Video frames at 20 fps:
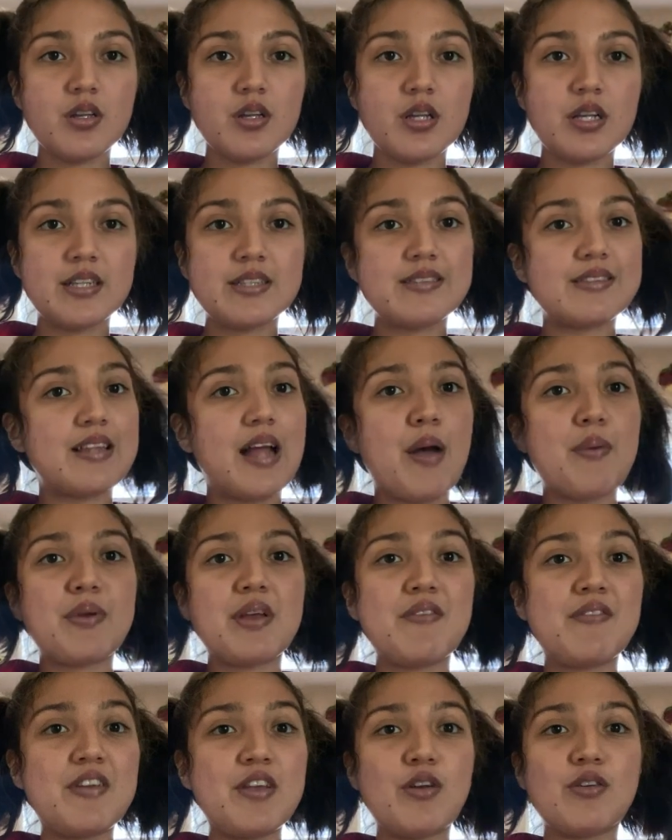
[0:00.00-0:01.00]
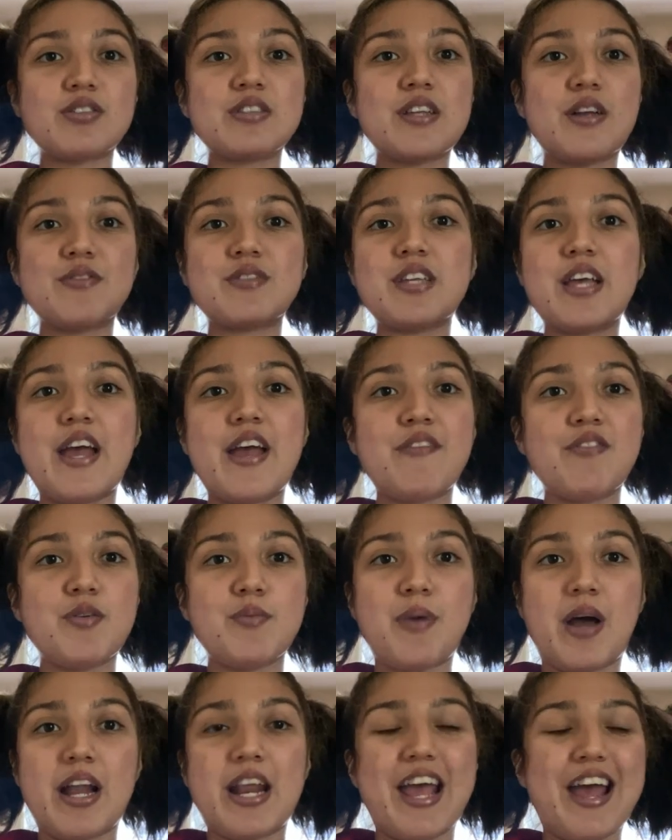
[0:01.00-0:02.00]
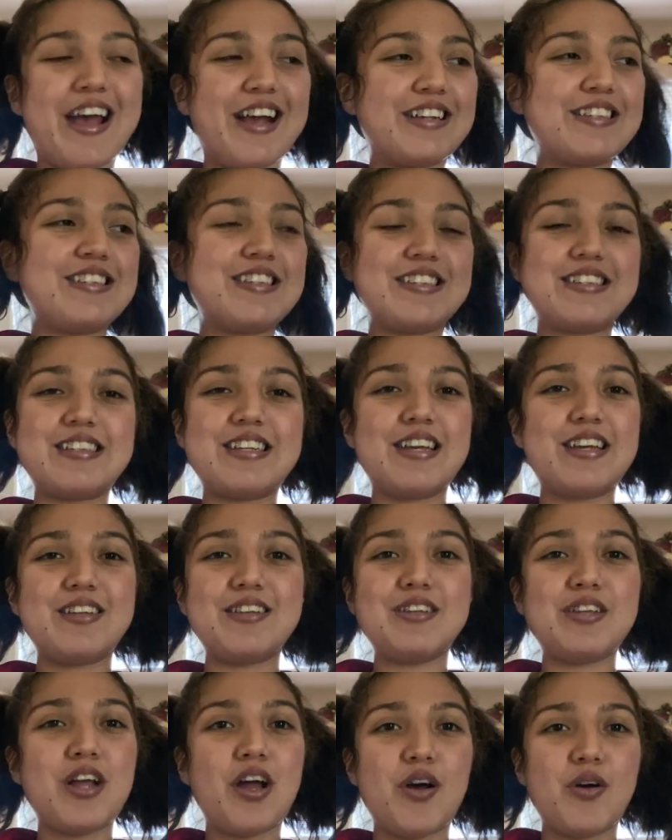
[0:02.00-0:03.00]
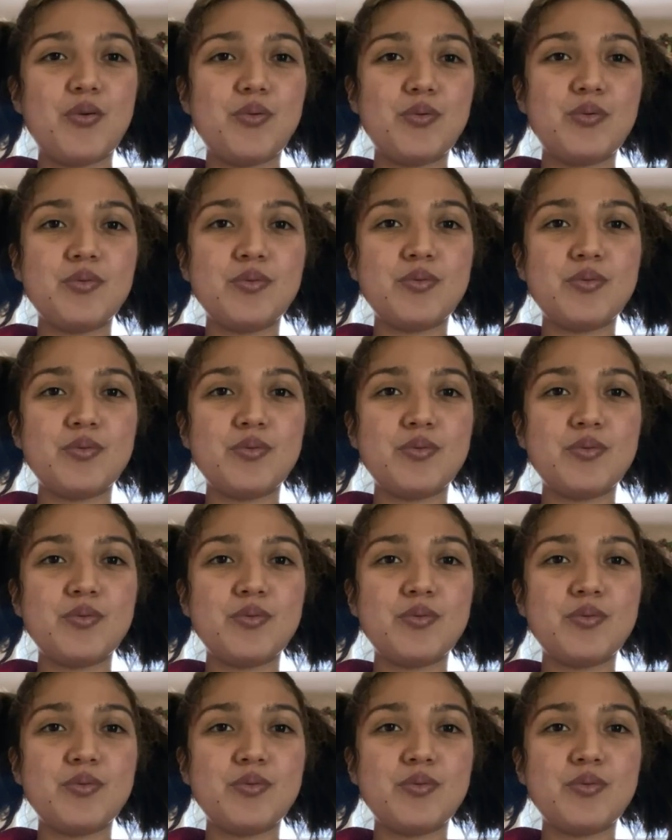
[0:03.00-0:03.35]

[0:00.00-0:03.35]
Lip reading: and stop giving yourself to everybody access to it. No,